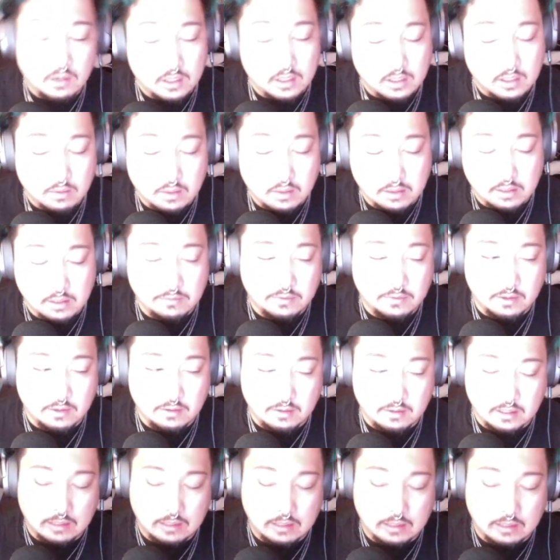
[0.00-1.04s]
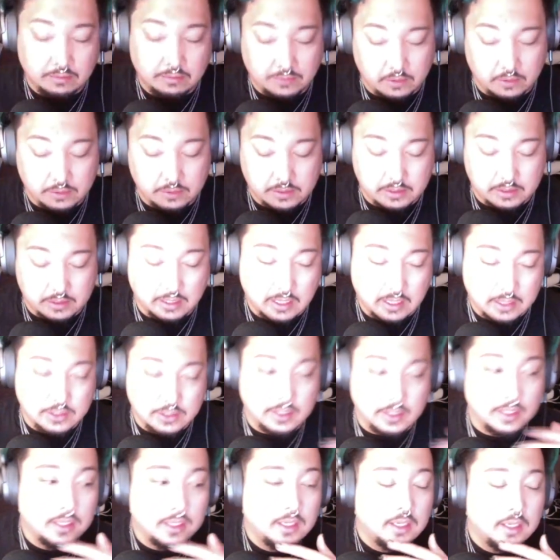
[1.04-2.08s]
I don't want folks to catch
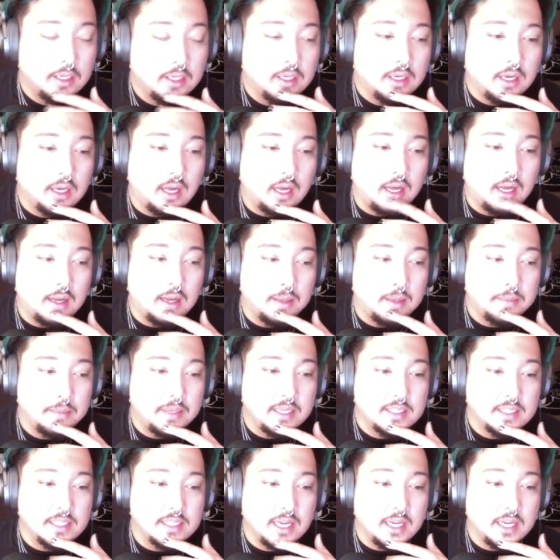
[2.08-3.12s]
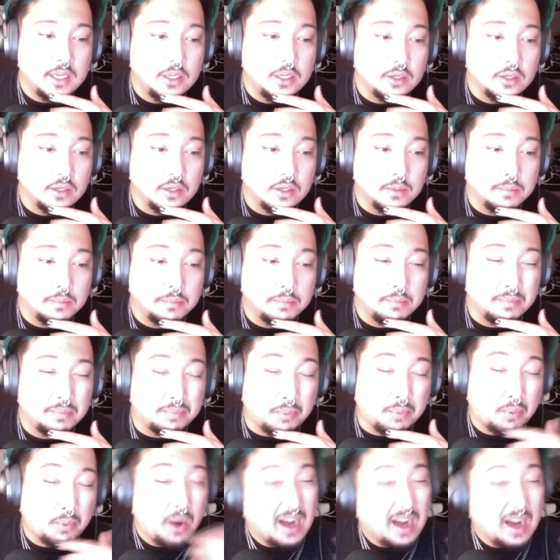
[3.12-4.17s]
it, is that you're
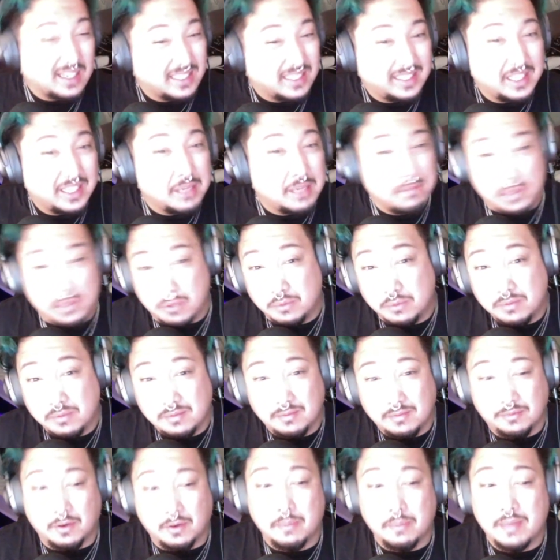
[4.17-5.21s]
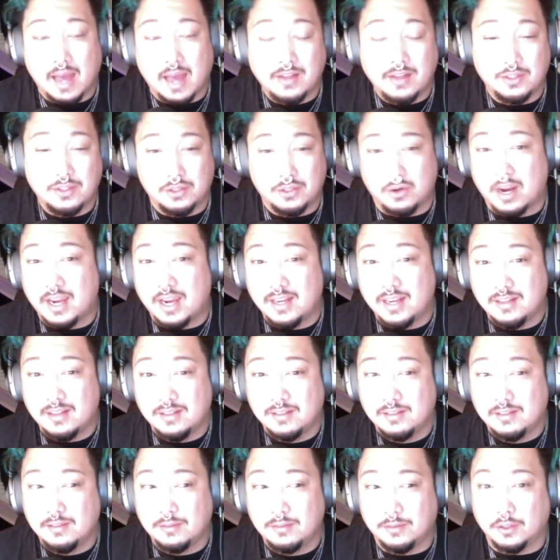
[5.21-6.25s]
practically immune from that strain
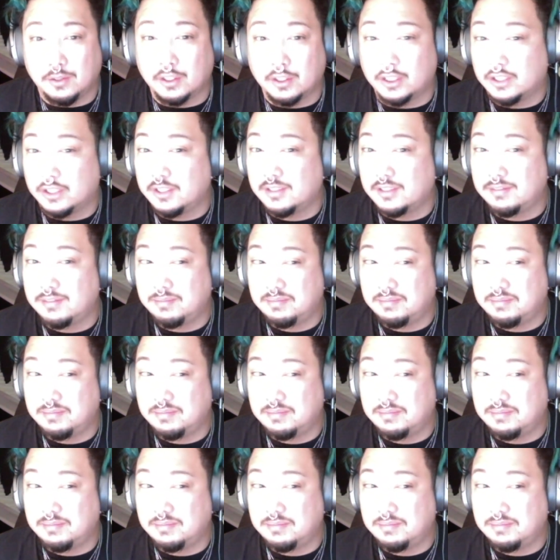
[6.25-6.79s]
for a good.